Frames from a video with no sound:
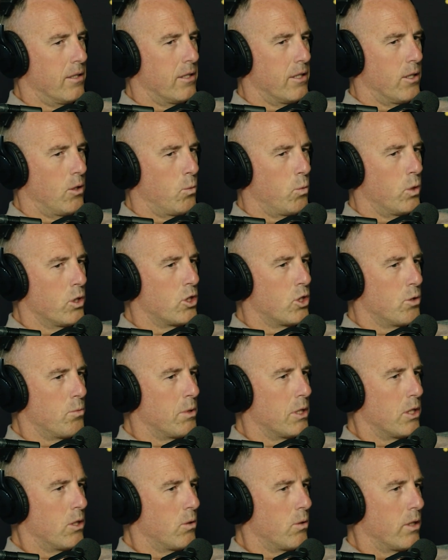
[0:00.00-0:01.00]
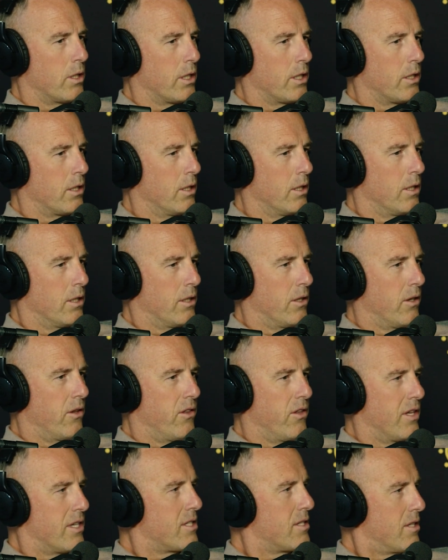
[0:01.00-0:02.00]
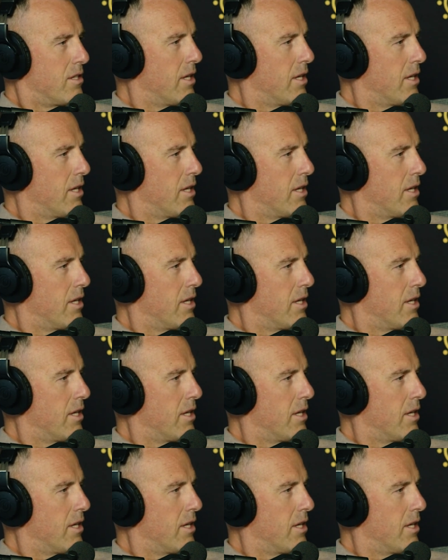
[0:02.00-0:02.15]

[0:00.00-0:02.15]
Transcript: would you be doing this